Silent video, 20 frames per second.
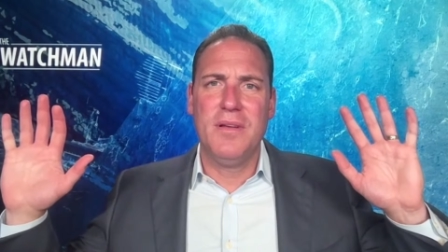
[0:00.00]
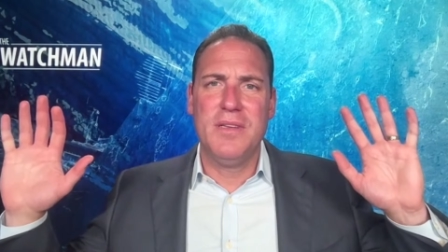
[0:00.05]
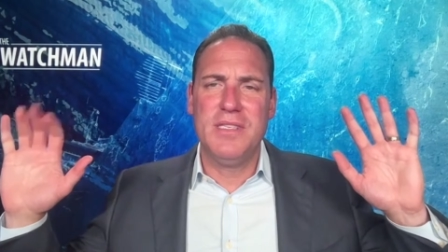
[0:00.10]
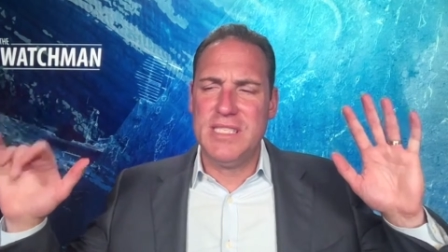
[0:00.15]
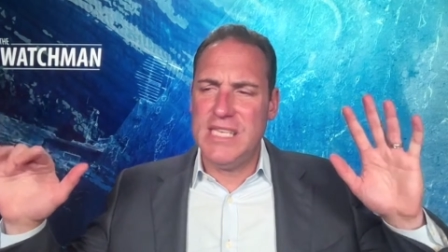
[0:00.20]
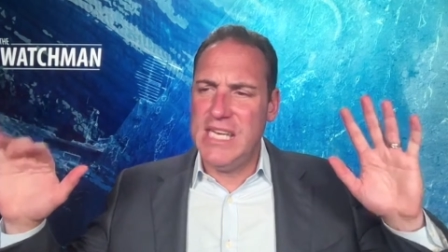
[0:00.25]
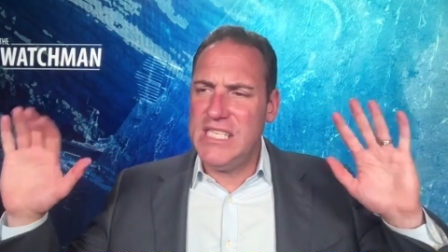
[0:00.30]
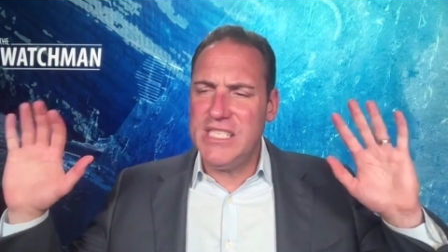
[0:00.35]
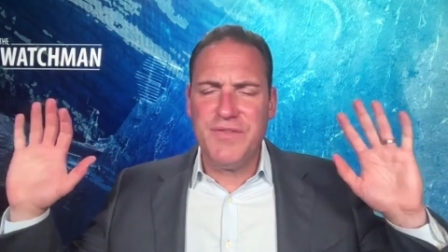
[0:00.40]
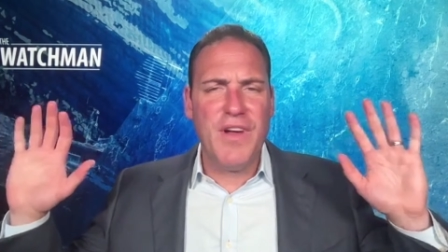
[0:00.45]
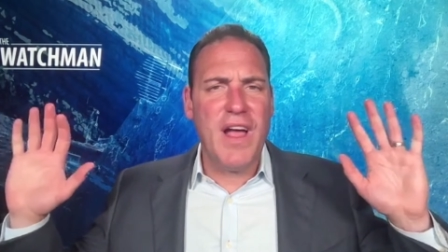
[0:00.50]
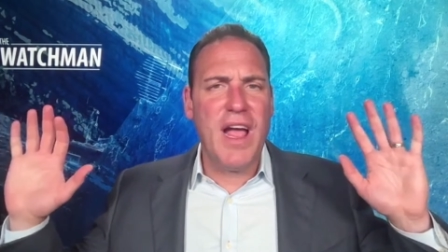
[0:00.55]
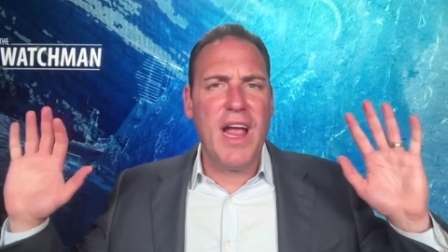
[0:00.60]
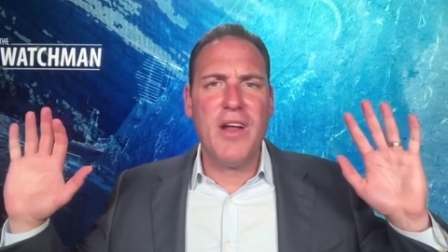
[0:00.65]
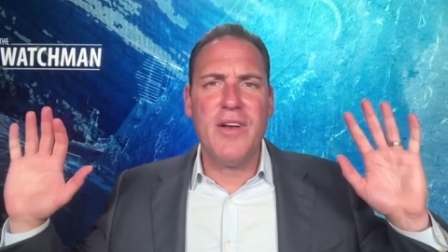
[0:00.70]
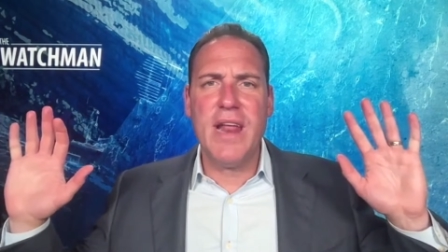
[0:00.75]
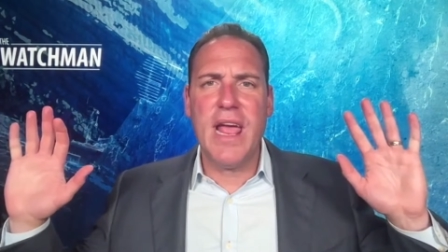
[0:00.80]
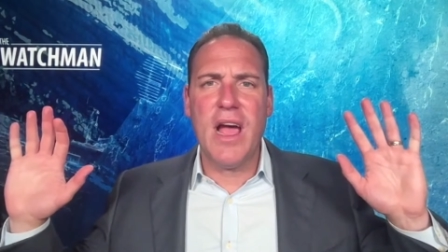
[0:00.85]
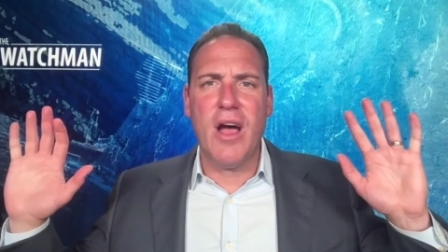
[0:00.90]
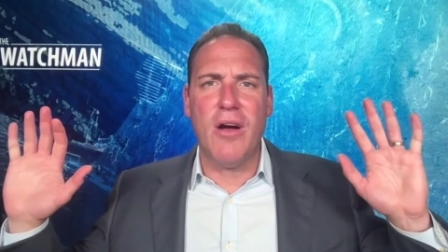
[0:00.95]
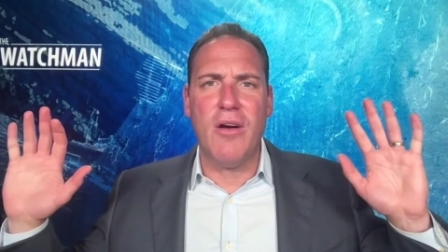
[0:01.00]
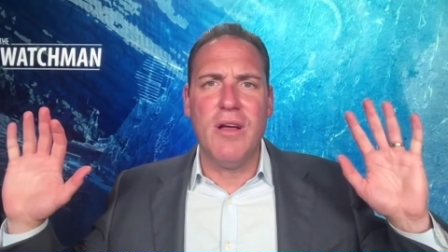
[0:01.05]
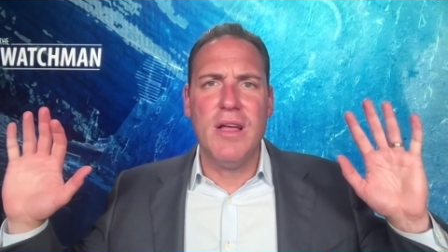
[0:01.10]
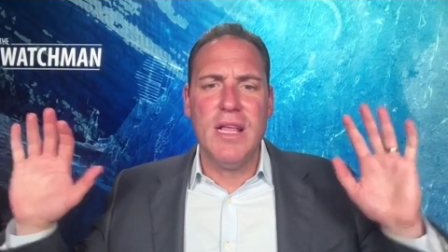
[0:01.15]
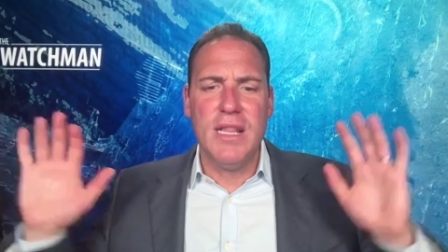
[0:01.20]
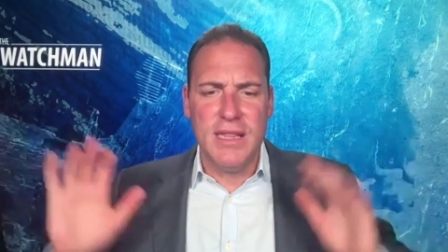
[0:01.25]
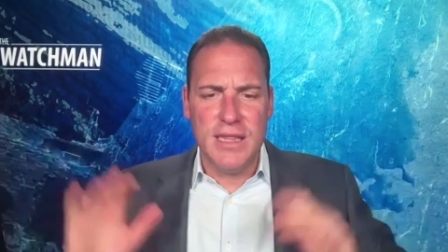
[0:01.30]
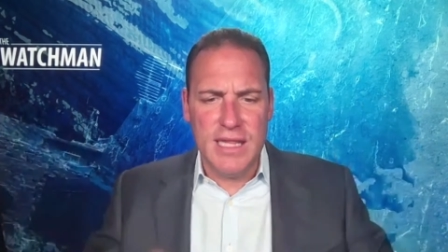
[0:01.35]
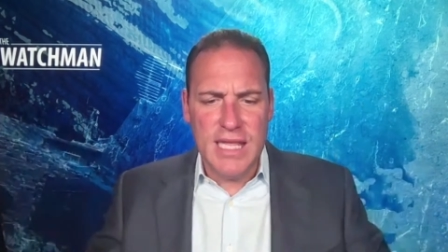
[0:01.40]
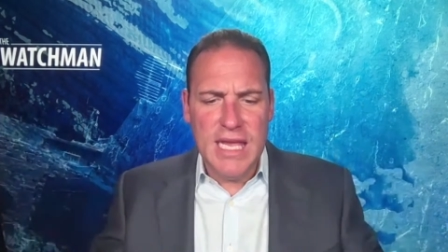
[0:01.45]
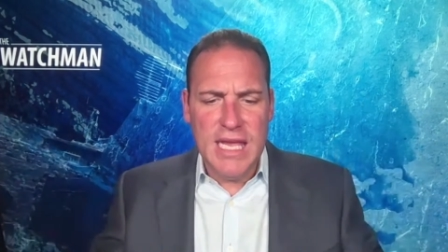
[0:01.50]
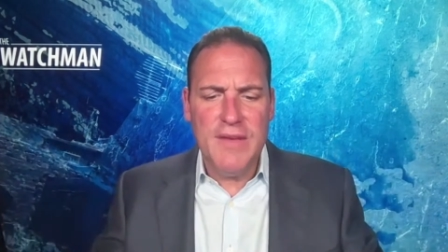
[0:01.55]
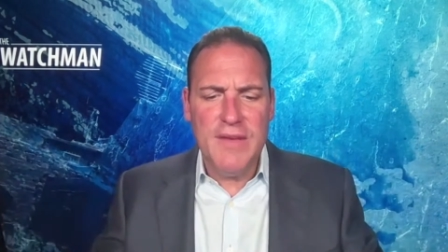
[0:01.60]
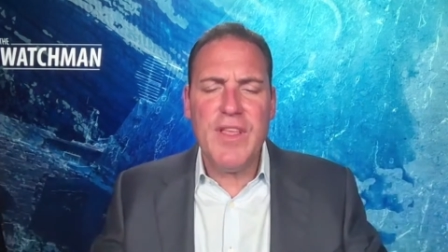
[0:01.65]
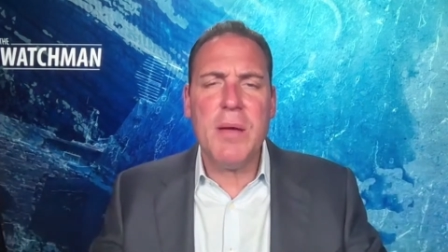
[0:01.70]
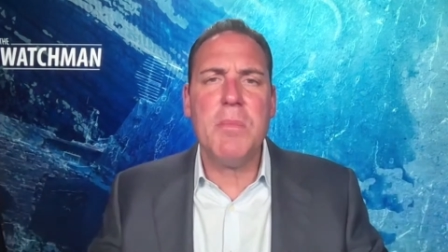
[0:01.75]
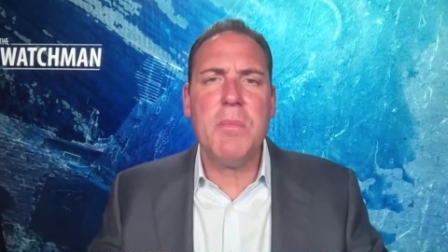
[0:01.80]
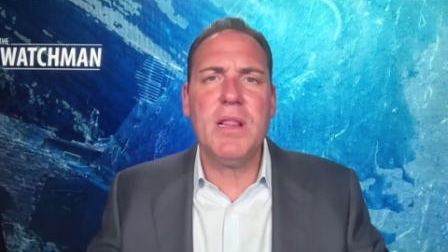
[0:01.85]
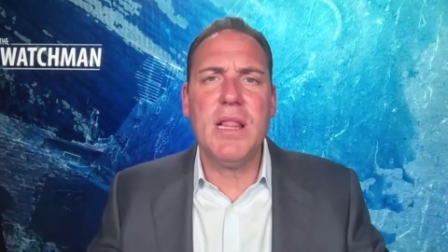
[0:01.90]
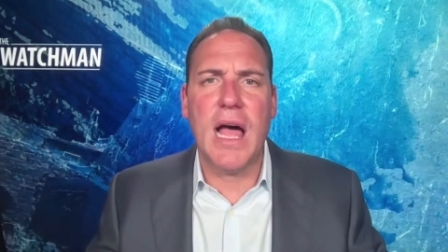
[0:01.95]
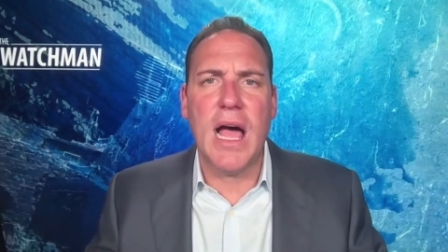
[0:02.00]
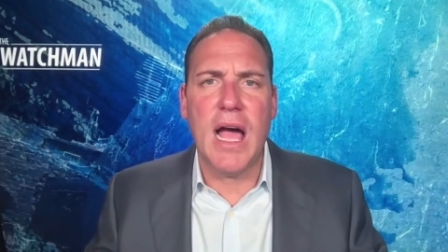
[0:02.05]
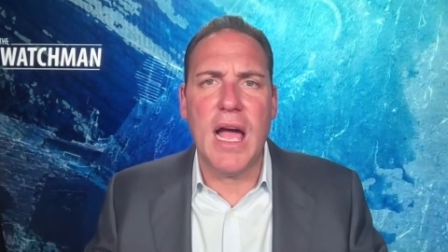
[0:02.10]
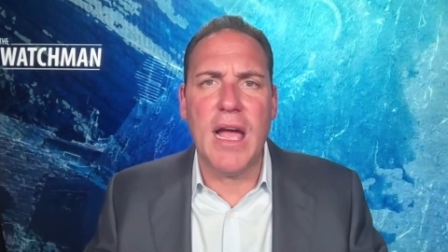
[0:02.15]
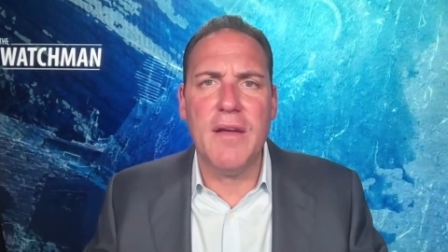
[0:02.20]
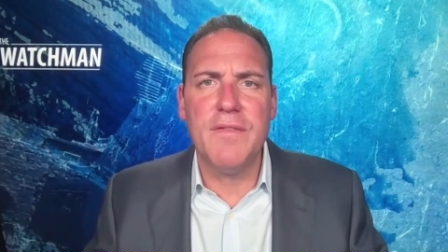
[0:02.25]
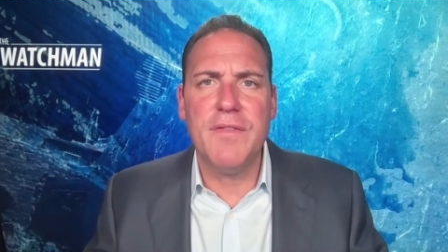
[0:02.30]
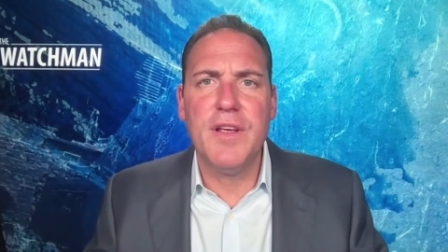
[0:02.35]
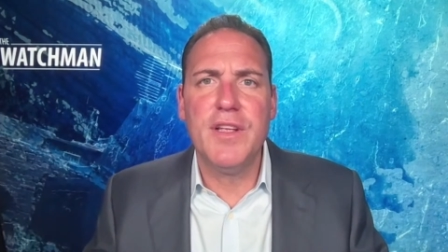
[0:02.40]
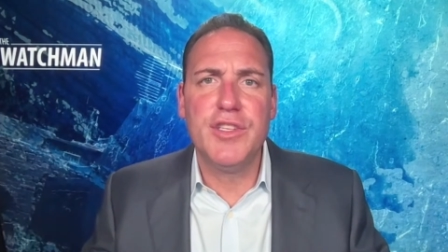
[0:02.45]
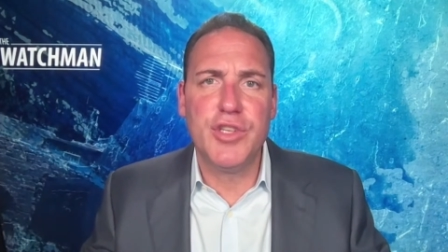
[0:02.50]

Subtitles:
Ceasefire now. Leave them alive